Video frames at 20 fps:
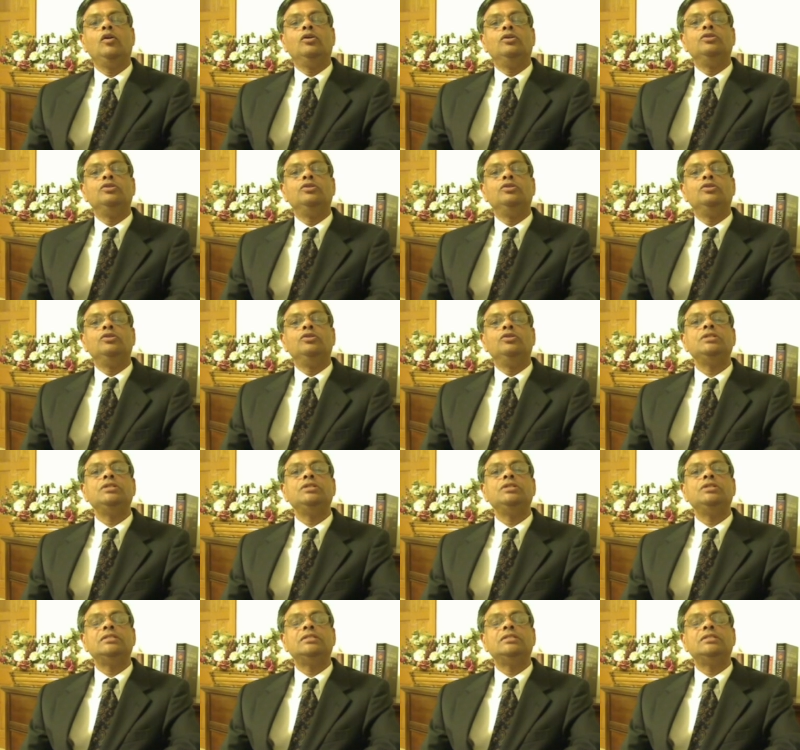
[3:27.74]

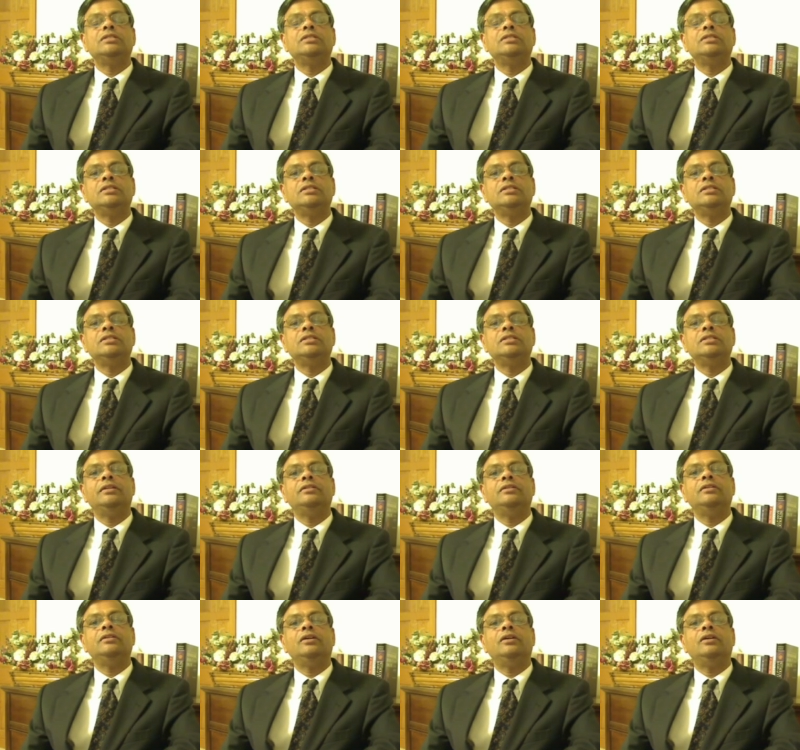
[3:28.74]
Using CT
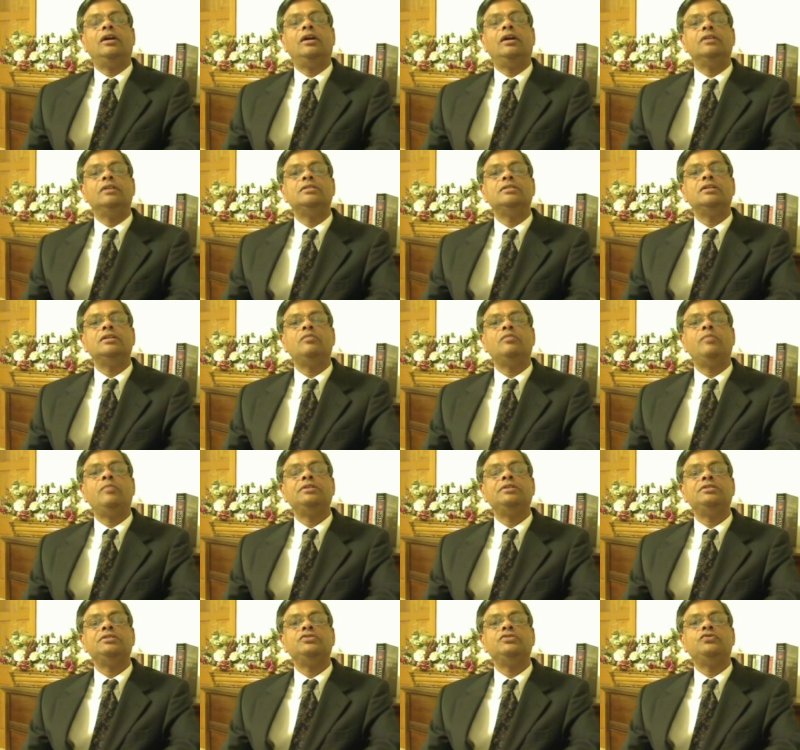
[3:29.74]
scan, serum
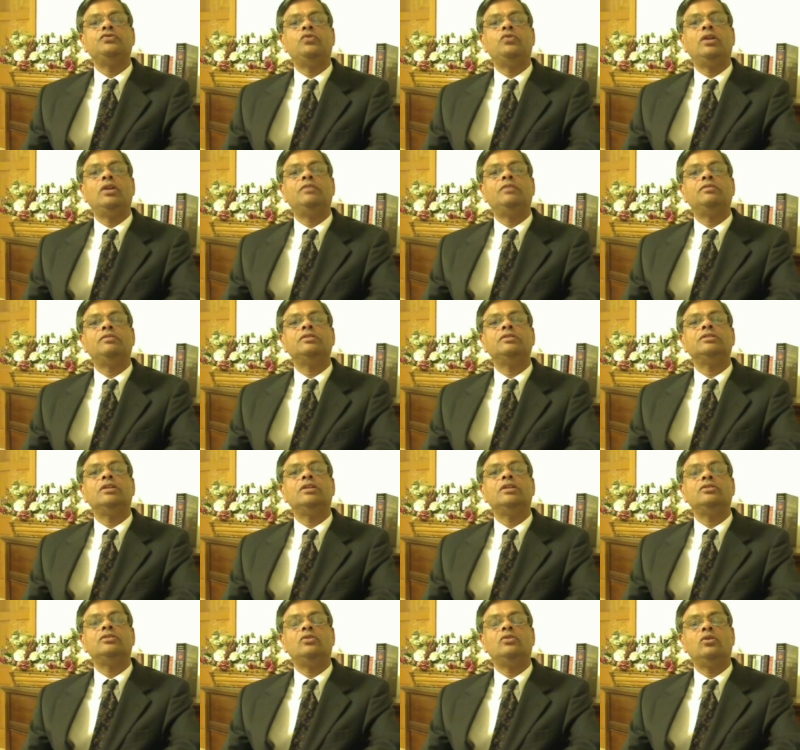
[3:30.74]
IgG4 levels, and
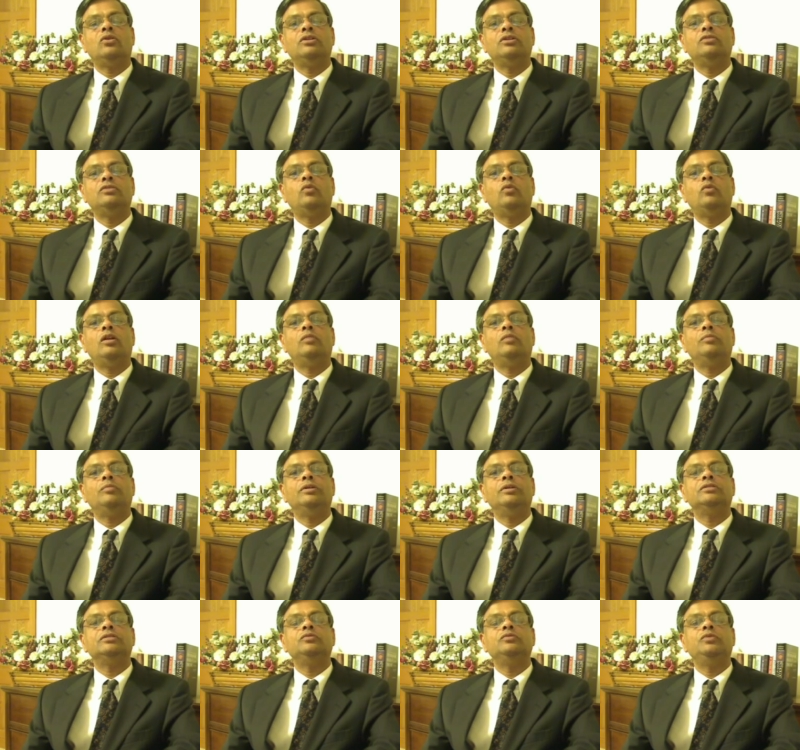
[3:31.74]
other organ
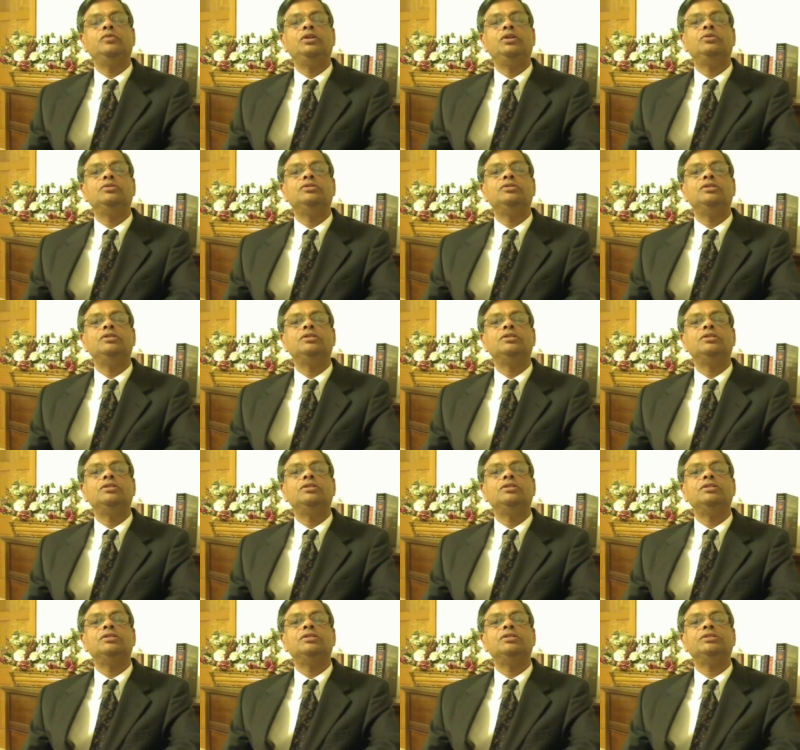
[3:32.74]
involvement, we could
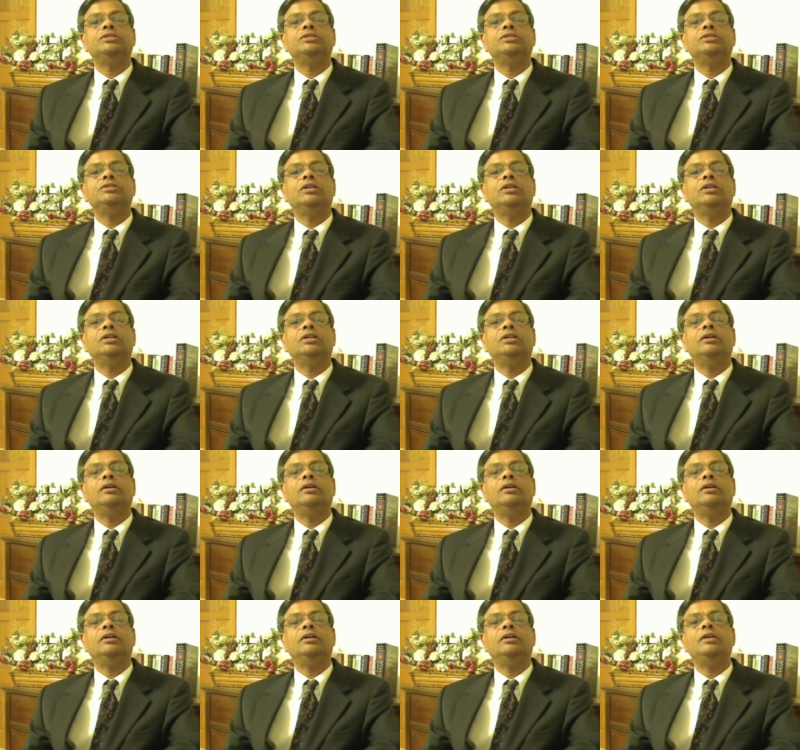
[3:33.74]
distinguish uh,
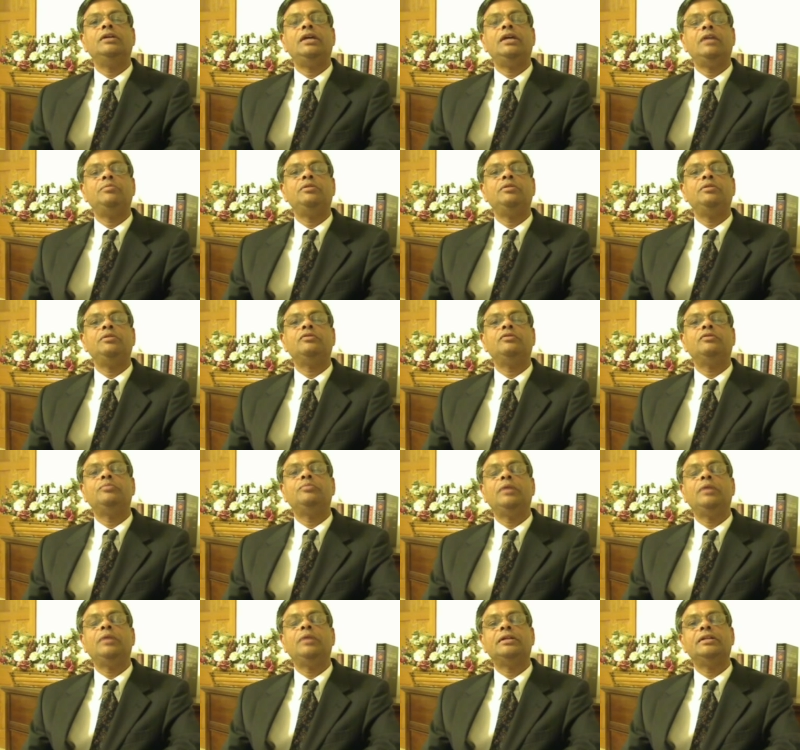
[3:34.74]
AIP from
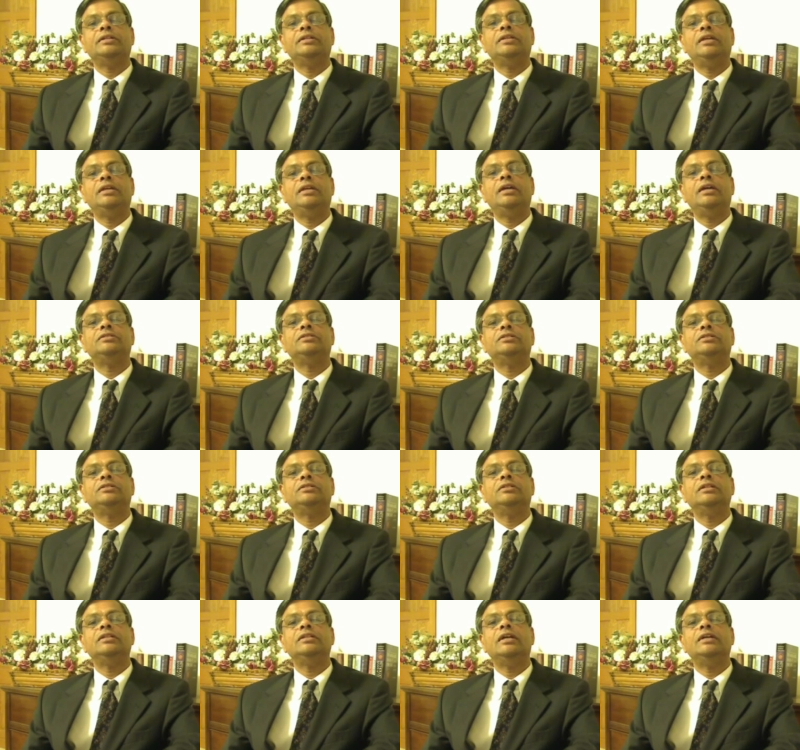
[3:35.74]
pancreatic cancer
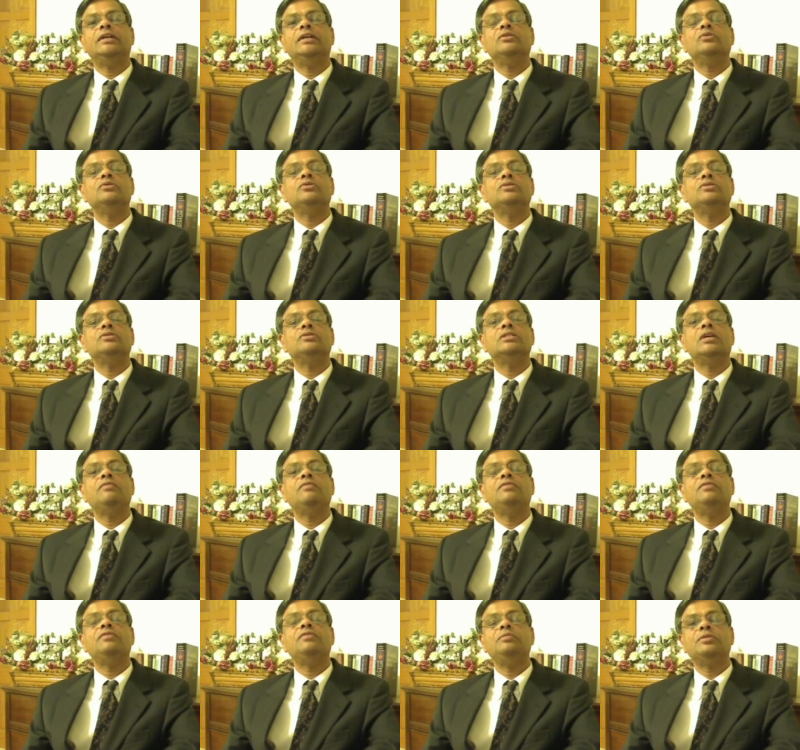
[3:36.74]
and diagnose
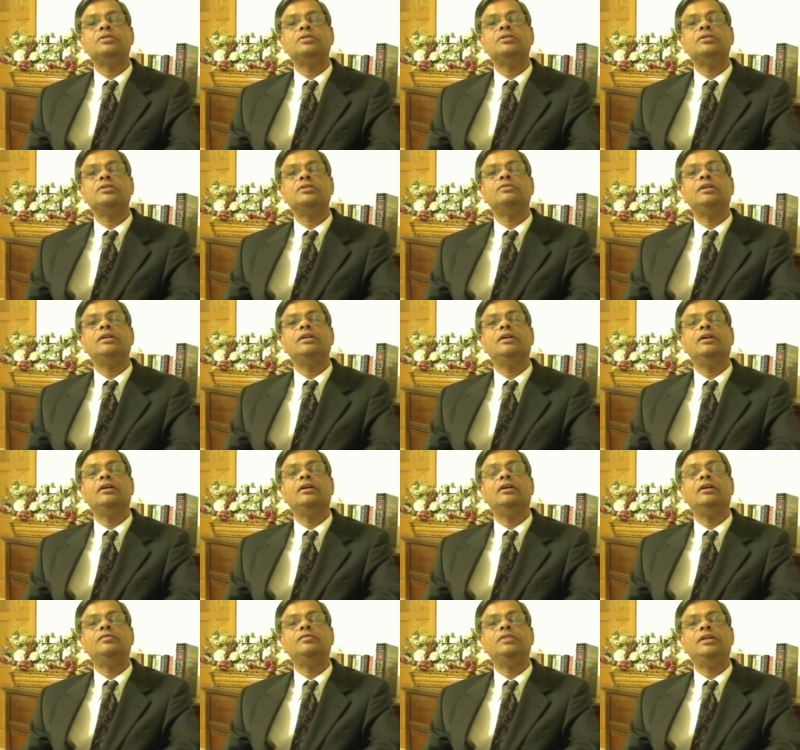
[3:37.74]
70% of the,
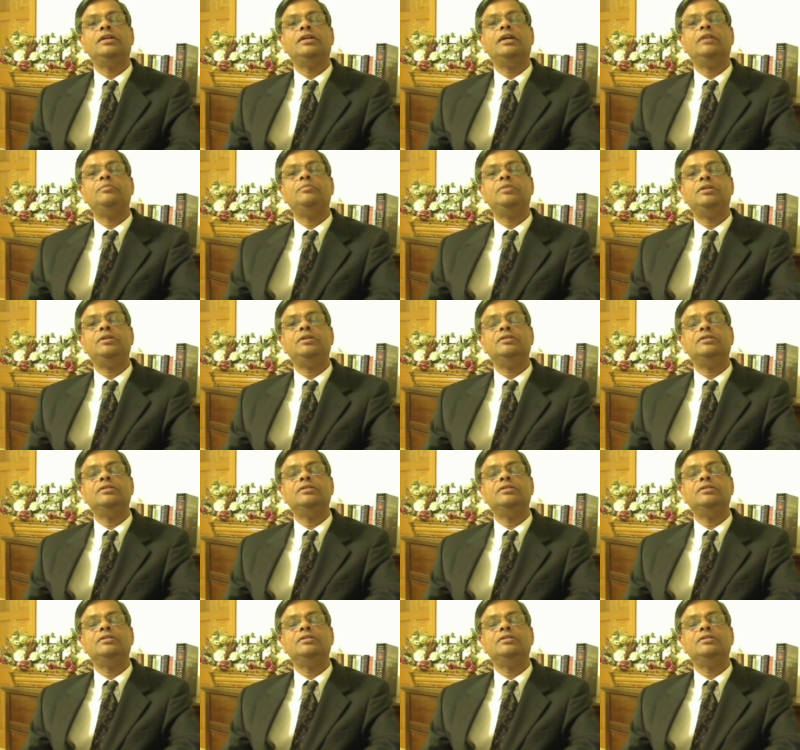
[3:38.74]
uh, of the AIPs.